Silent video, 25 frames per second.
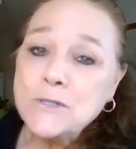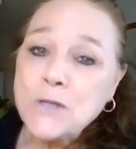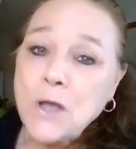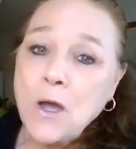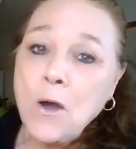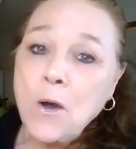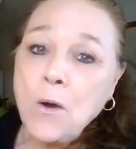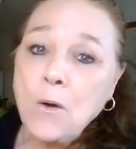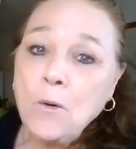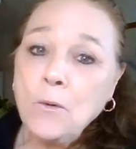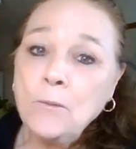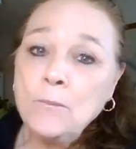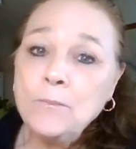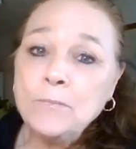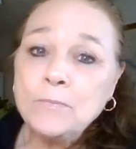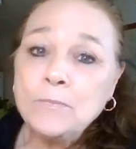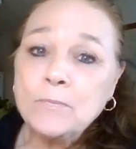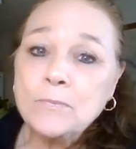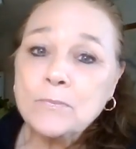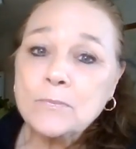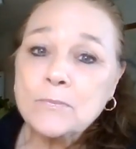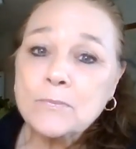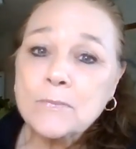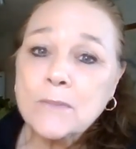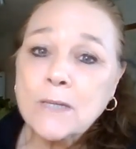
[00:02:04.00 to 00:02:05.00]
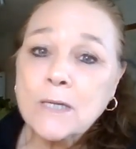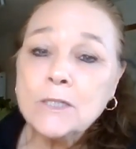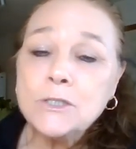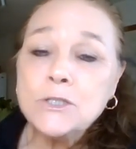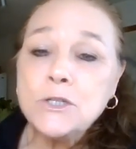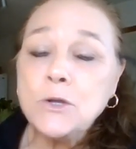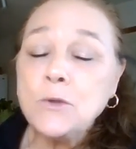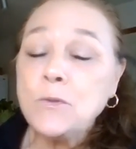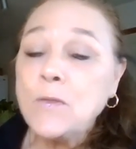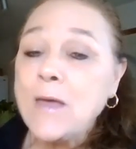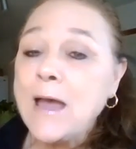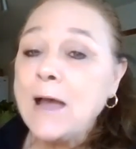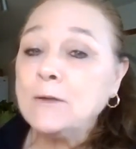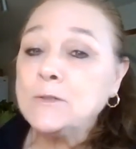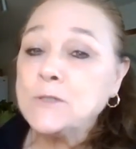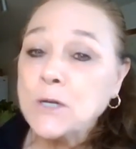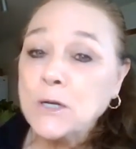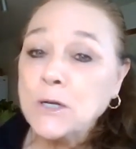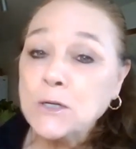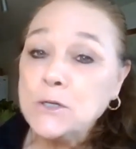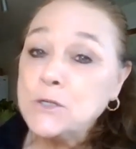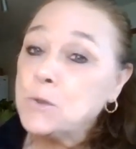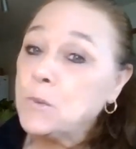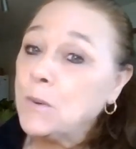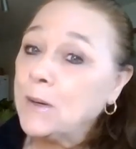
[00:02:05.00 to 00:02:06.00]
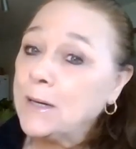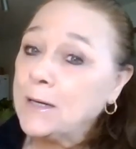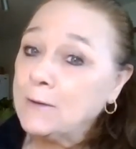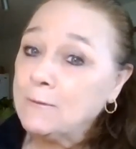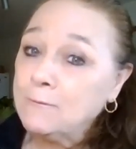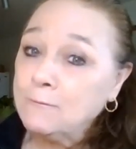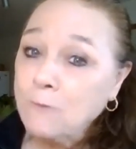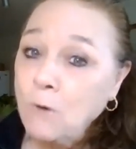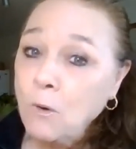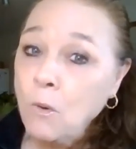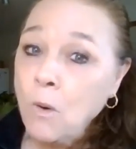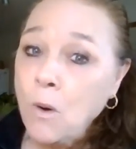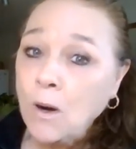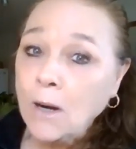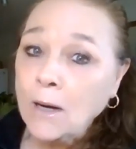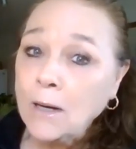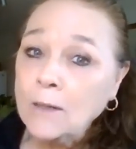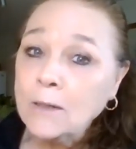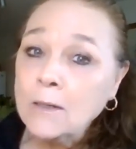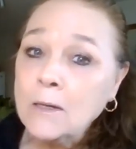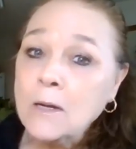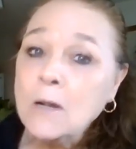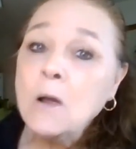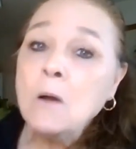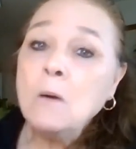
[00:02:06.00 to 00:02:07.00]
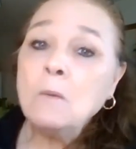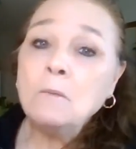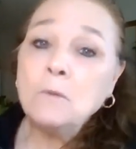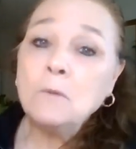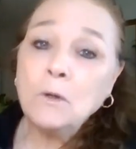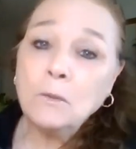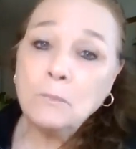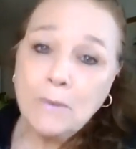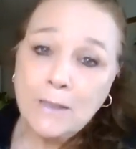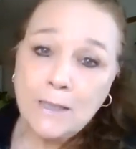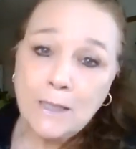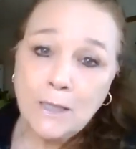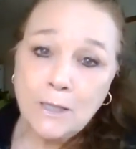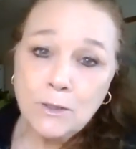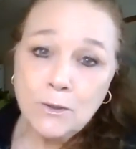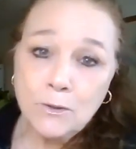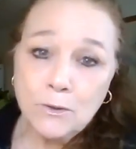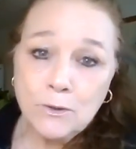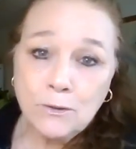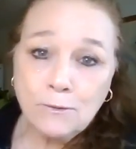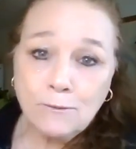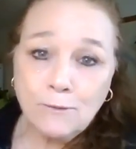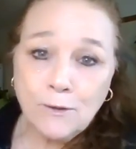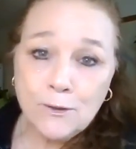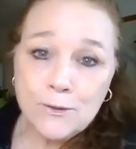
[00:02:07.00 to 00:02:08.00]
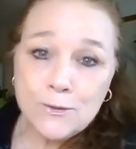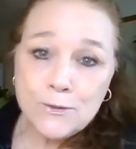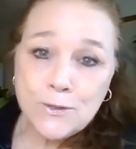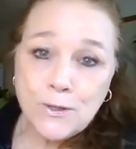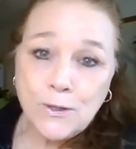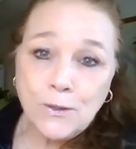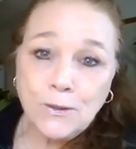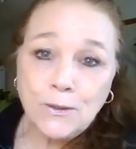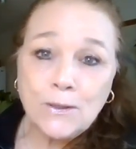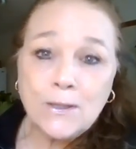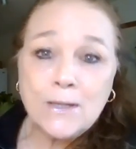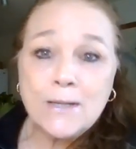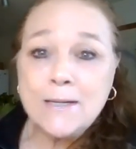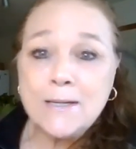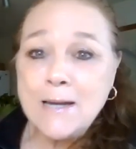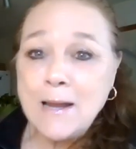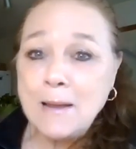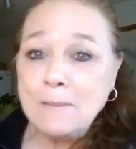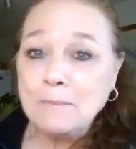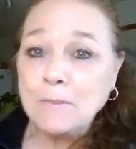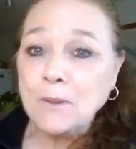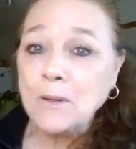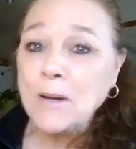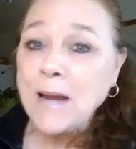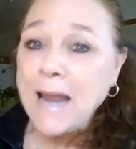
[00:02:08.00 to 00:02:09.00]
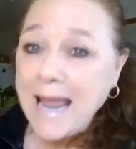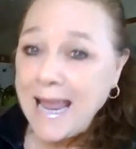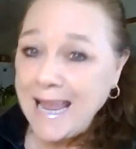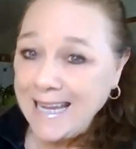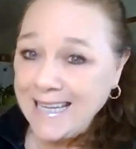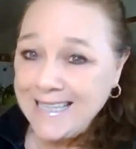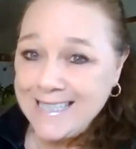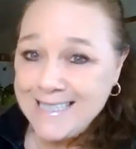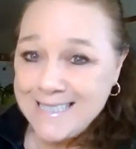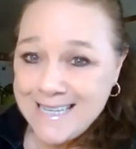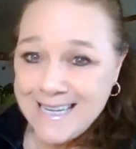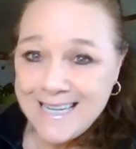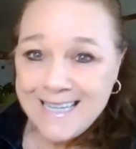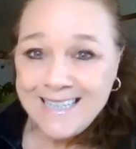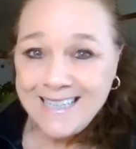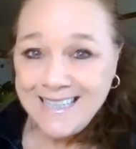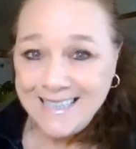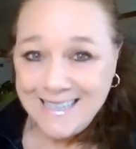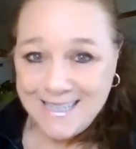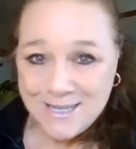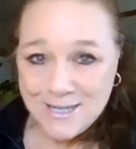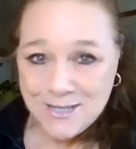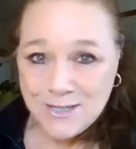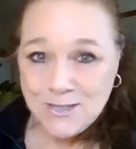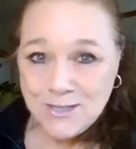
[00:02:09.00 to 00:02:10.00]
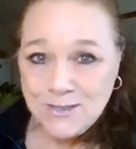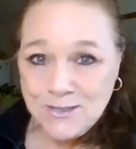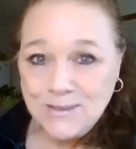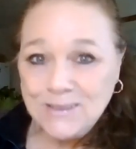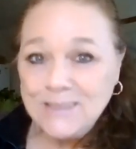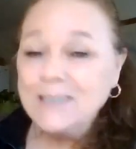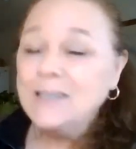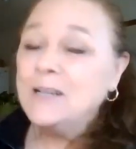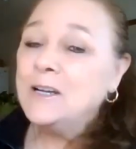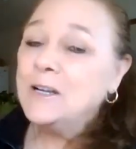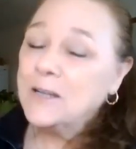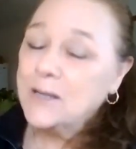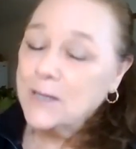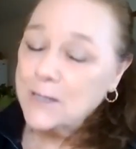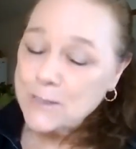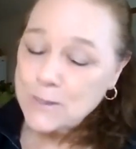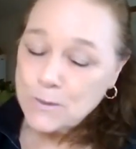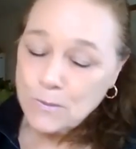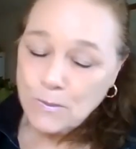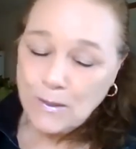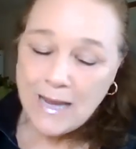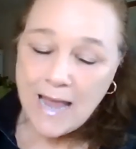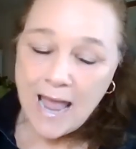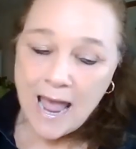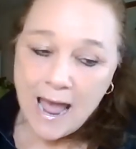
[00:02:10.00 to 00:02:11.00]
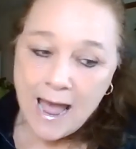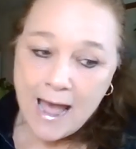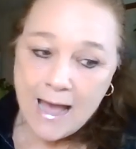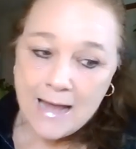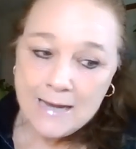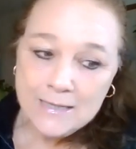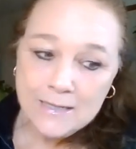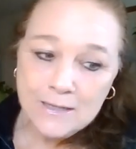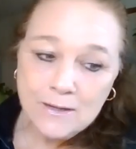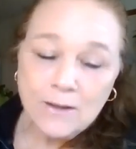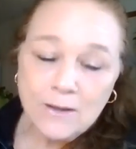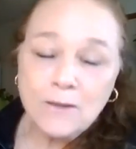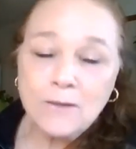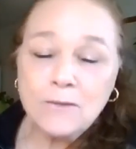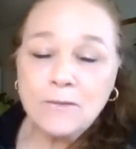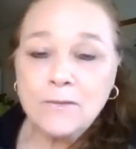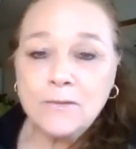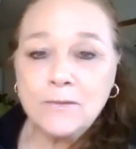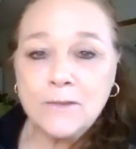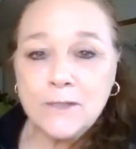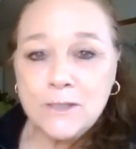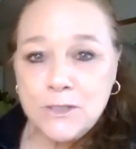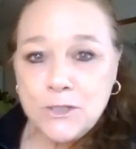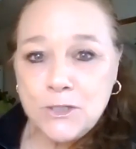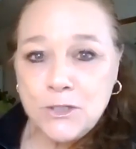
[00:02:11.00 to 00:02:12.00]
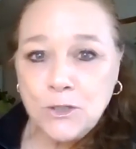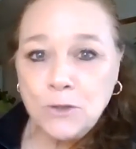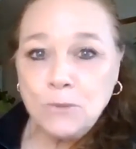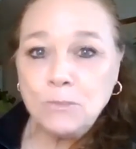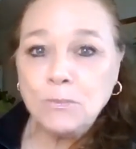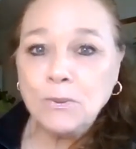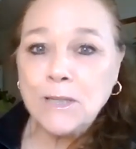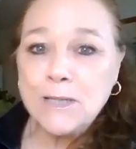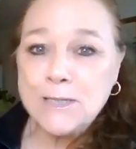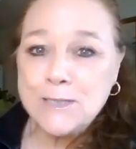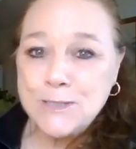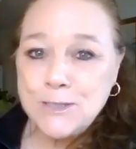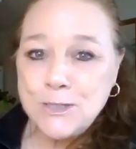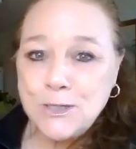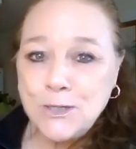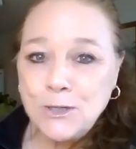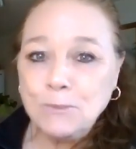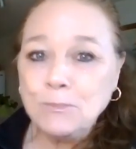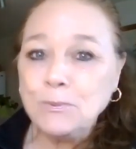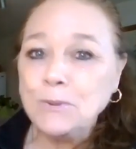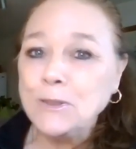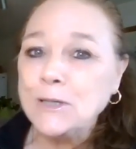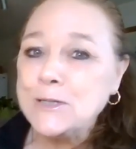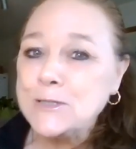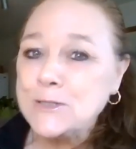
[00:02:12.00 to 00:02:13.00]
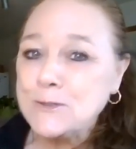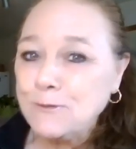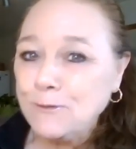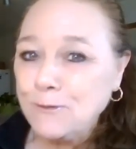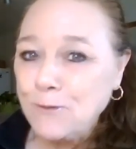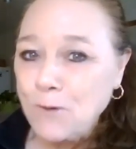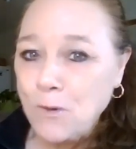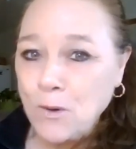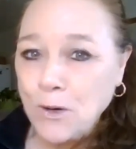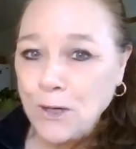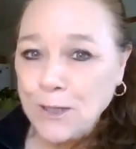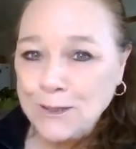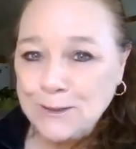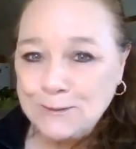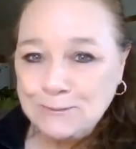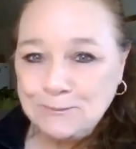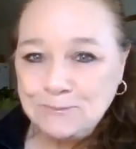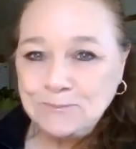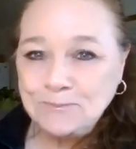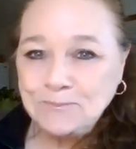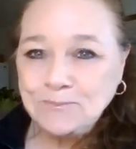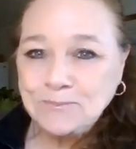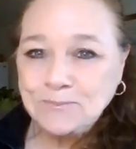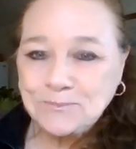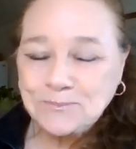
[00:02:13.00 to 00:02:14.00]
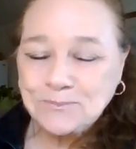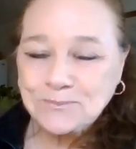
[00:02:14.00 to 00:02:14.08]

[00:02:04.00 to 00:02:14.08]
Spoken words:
So 2024 will be a universal number 8 year because we add the 2 plus 2 plus 4.